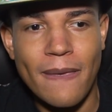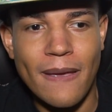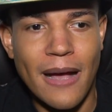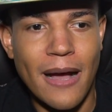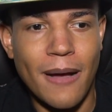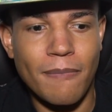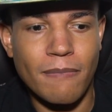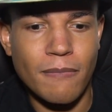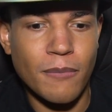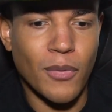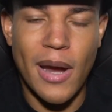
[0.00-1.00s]
Um,
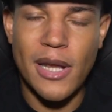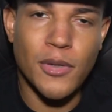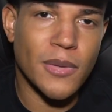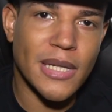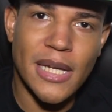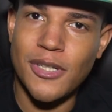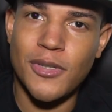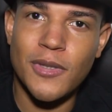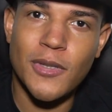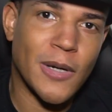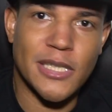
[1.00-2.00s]
Mirai doing the
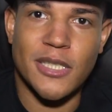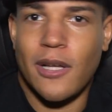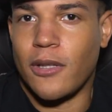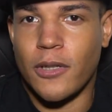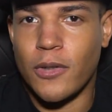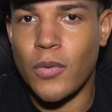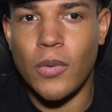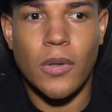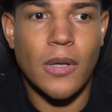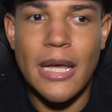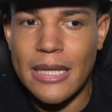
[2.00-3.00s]
genjutsu, I just thought looked
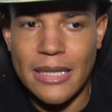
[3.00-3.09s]
cool.